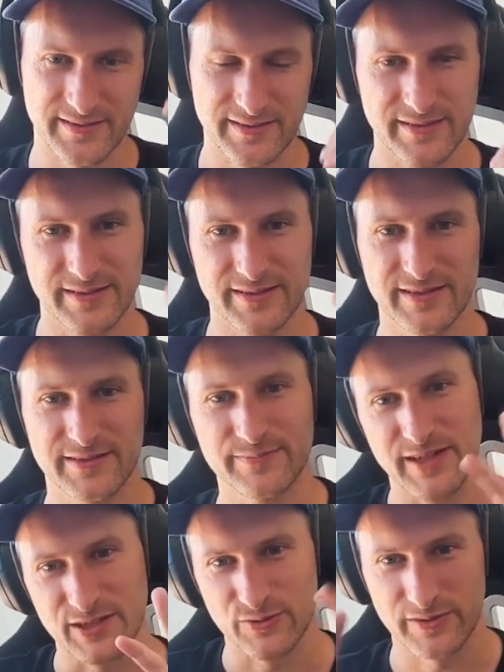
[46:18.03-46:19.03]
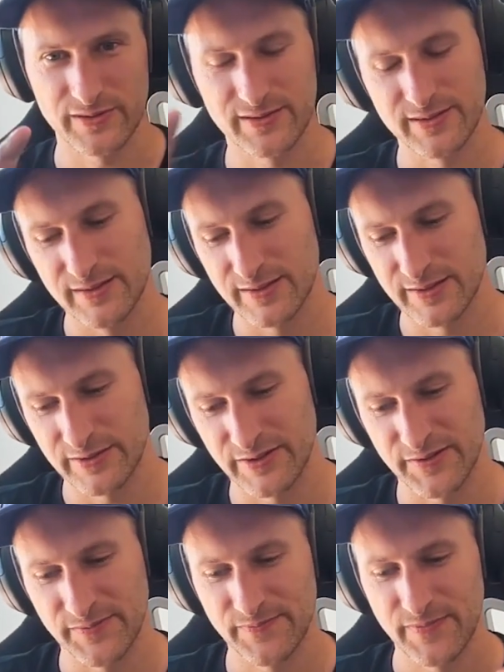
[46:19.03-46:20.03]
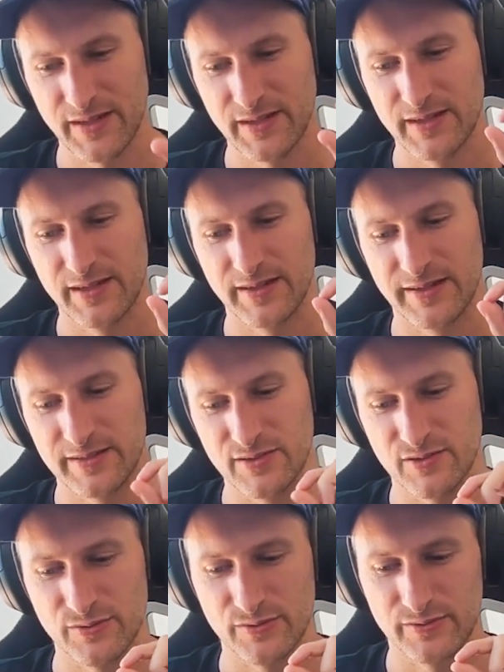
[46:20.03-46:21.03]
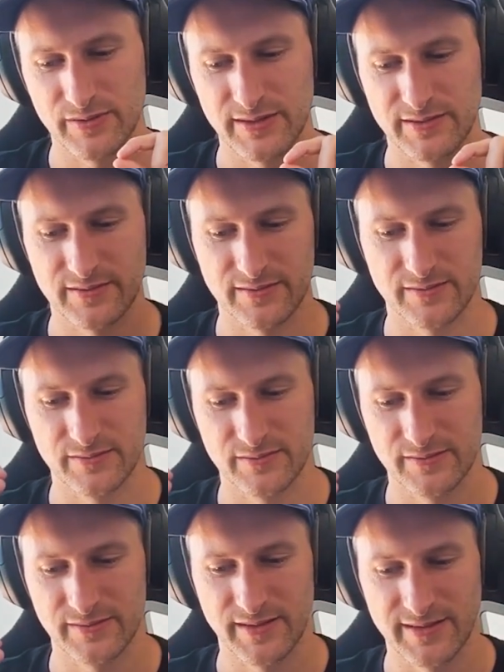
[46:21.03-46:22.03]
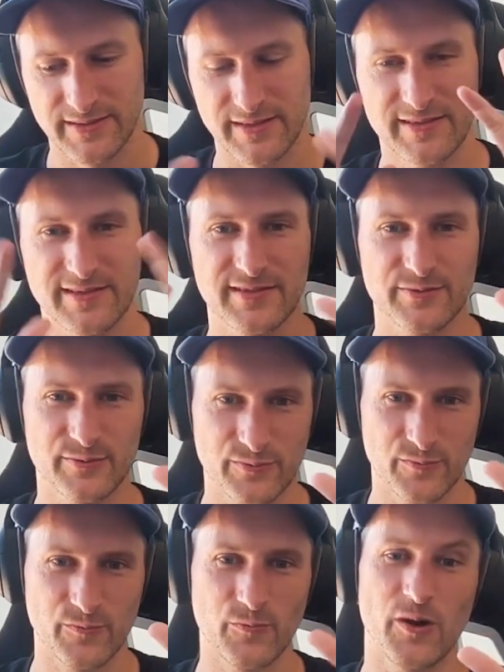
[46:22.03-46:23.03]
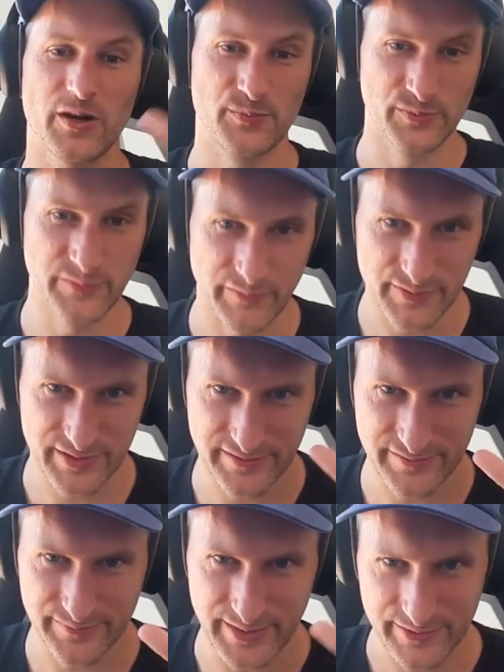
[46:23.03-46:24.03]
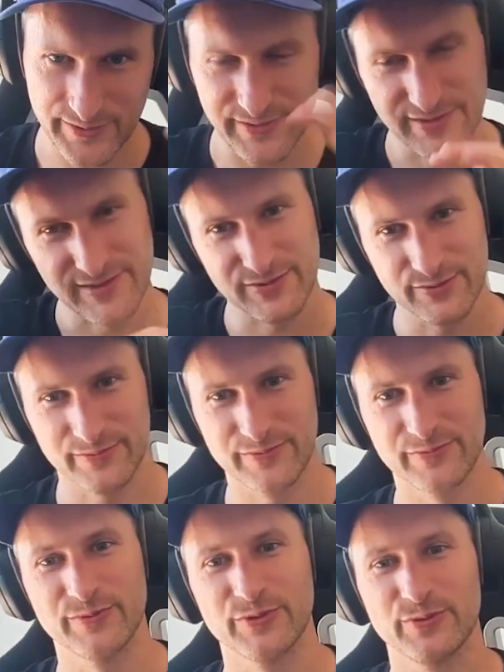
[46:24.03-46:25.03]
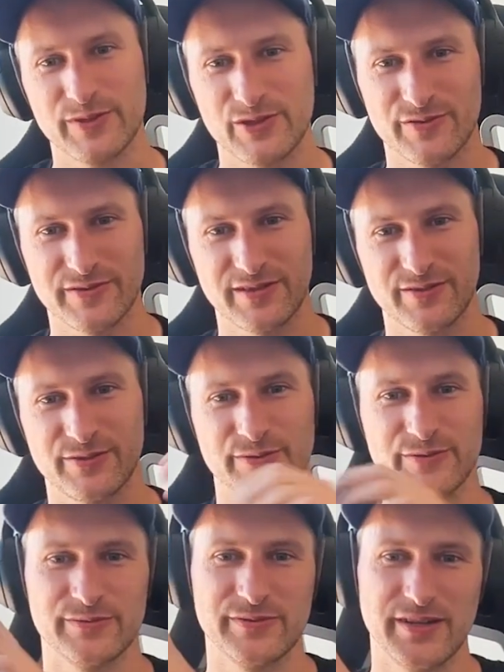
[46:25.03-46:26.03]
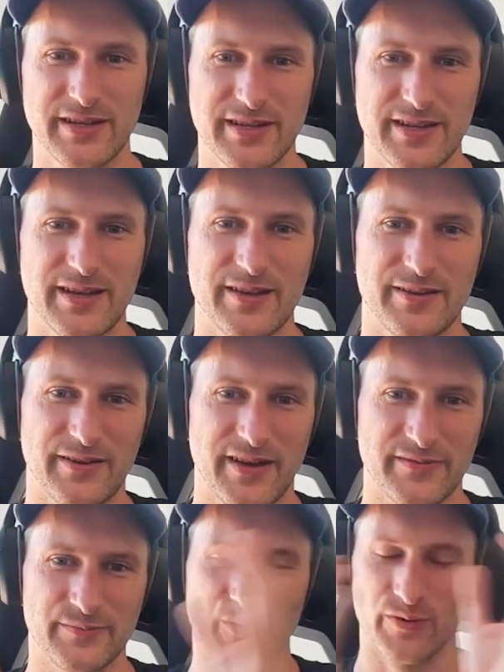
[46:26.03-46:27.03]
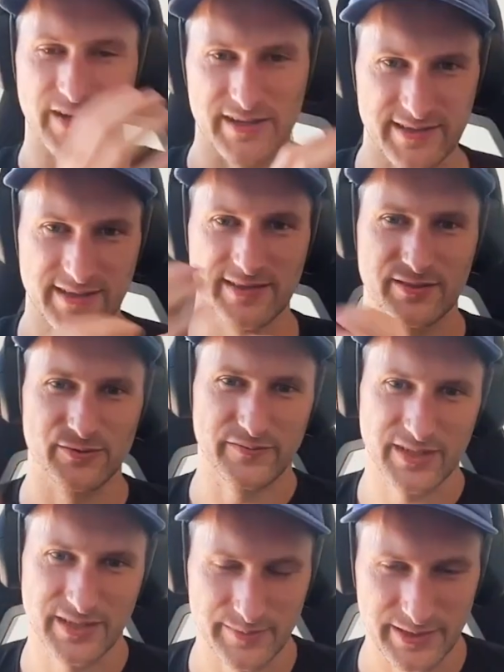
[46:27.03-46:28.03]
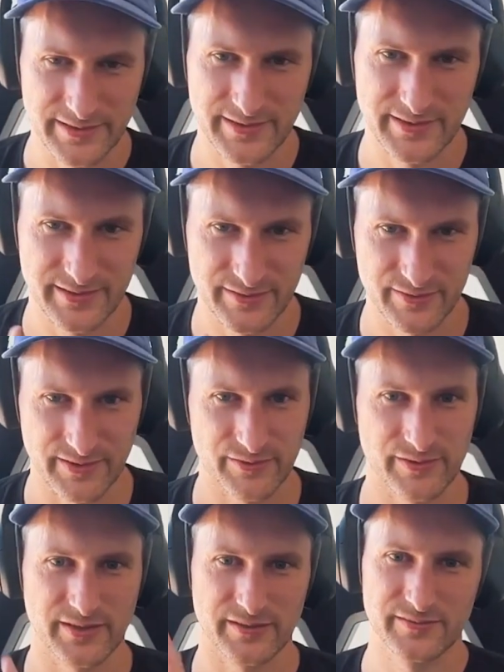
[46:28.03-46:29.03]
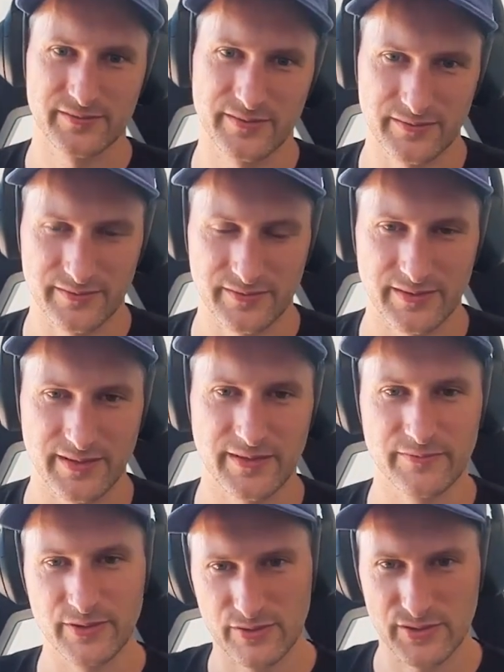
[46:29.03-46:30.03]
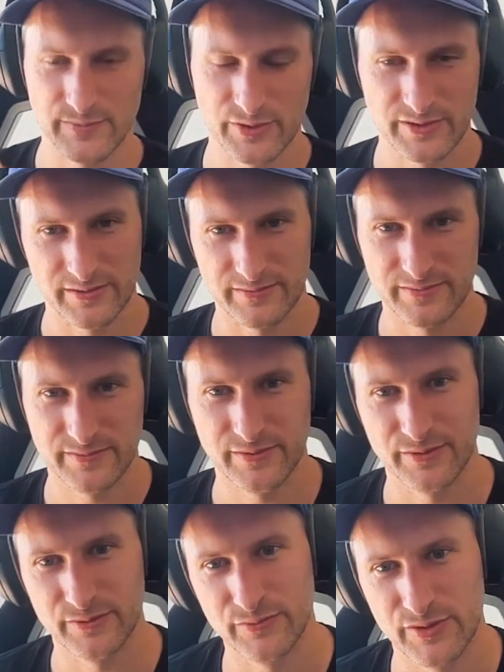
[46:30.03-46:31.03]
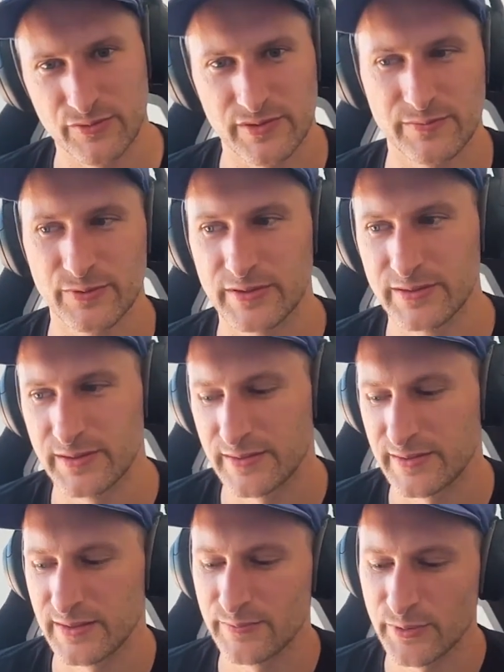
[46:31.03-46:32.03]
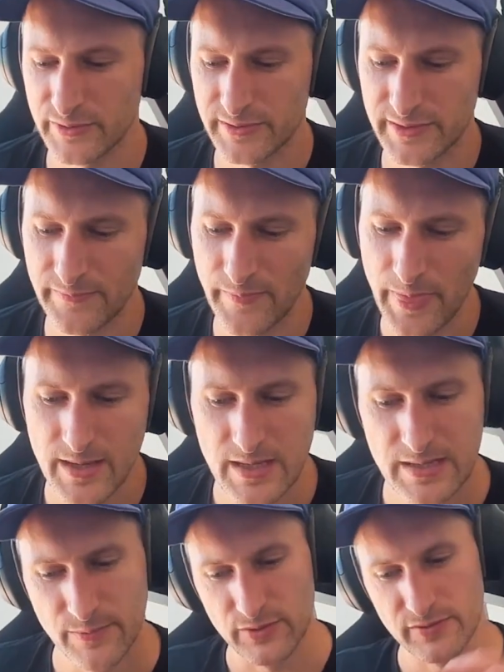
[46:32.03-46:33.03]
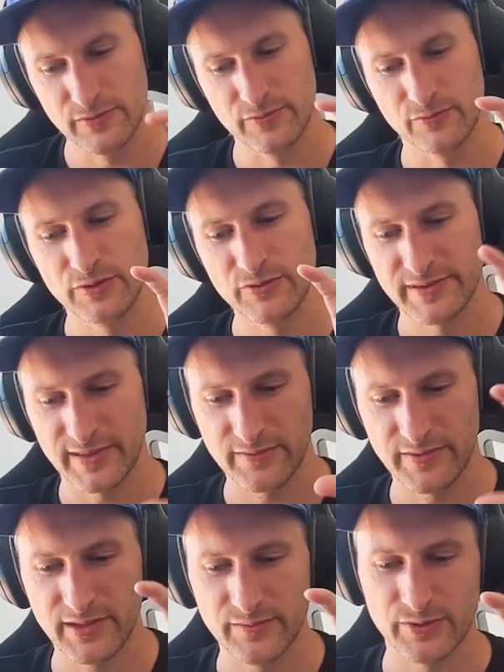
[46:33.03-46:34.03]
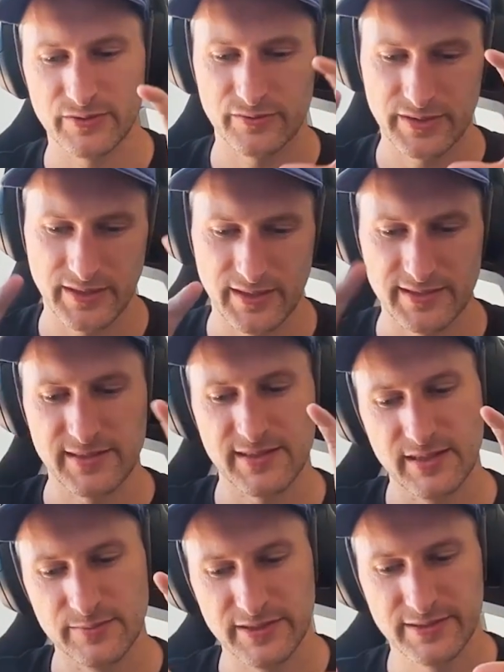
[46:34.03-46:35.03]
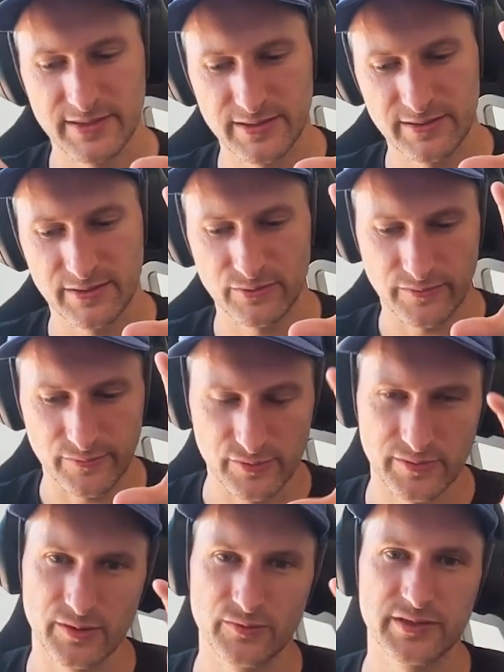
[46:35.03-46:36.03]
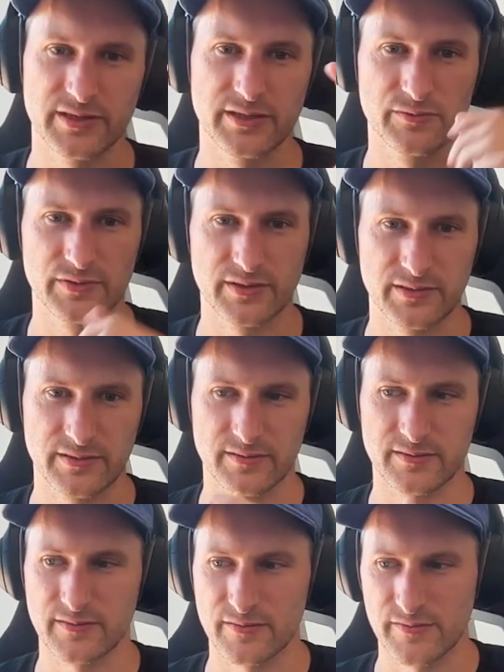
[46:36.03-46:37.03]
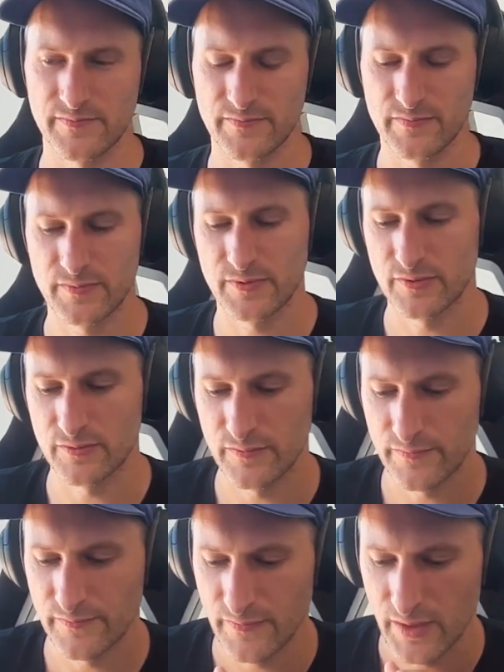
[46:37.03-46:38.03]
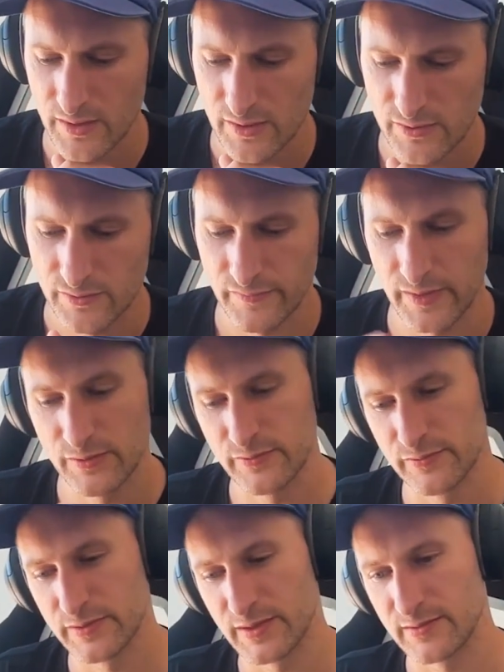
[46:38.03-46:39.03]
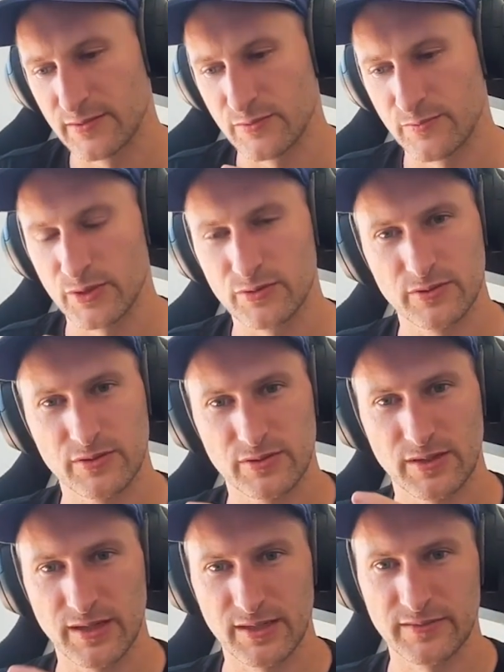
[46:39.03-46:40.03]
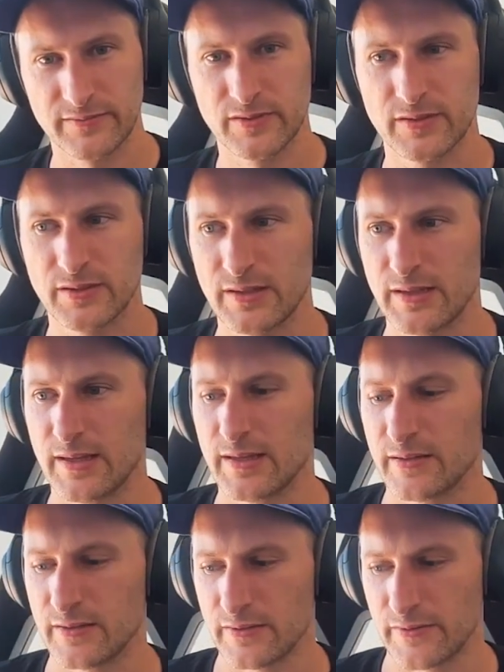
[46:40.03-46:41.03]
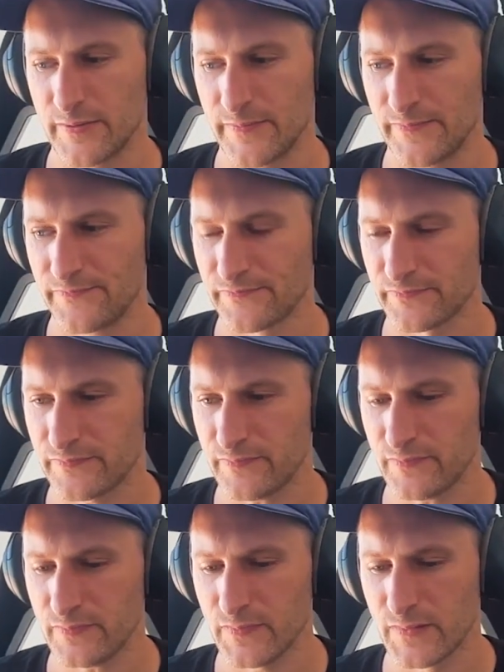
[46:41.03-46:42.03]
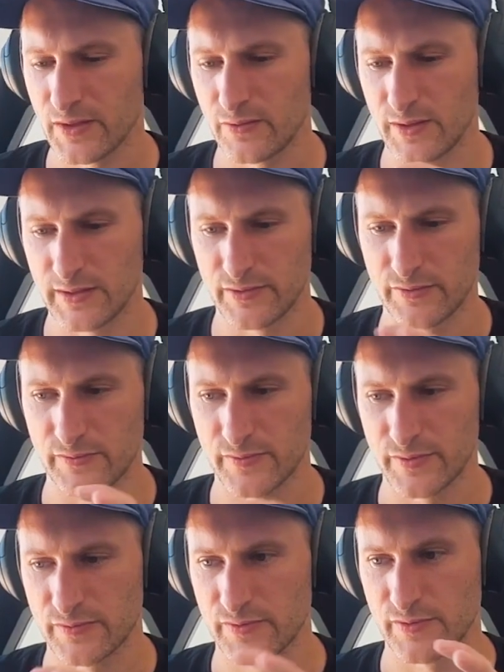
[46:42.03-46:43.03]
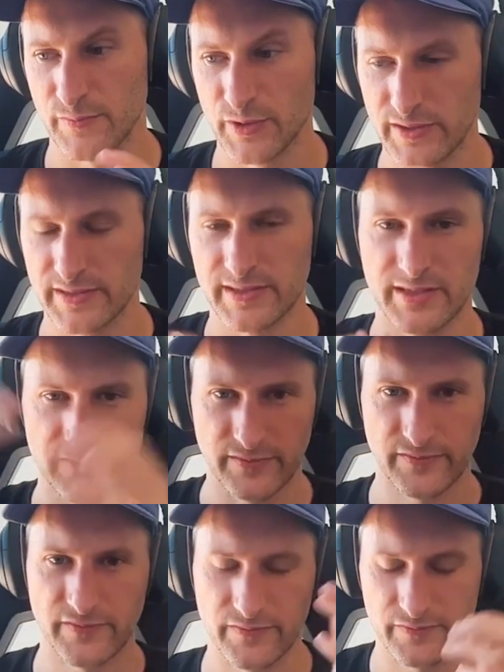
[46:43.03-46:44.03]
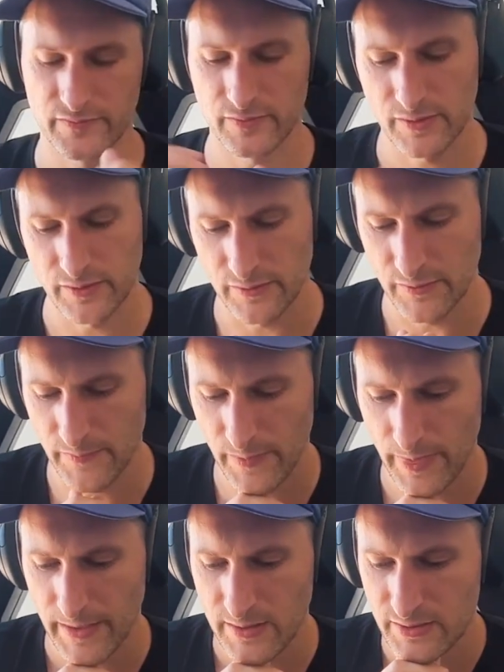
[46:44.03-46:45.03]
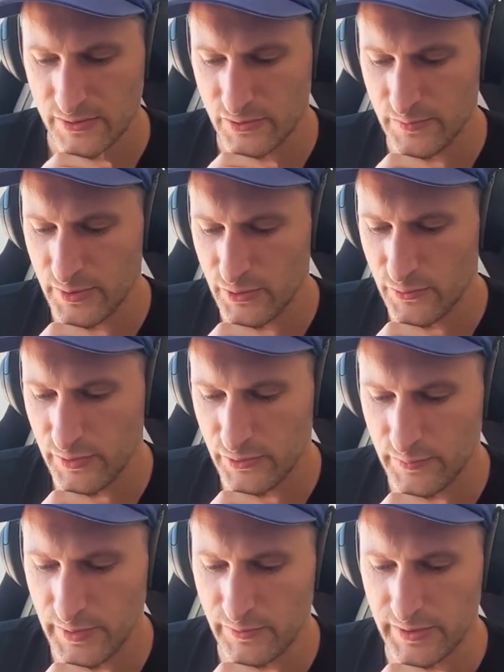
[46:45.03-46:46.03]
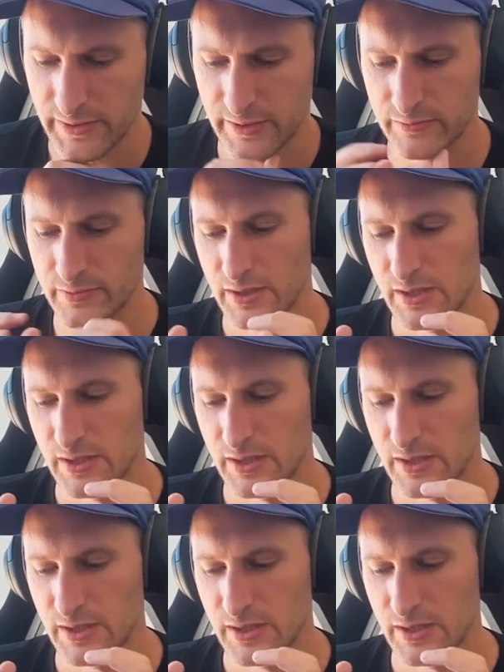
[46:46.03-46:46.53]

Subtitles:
It match, right? And so and this is why proof of reserve matters, is you want to make sure that you have more assets than you have liabilities, so that you can, every customer can withdraw the money at any point in time. But when you start thinking about, okay, assets, liability, and you have also equity, which is the value that the bank have, or like the money that they have if the bank were to be wind down.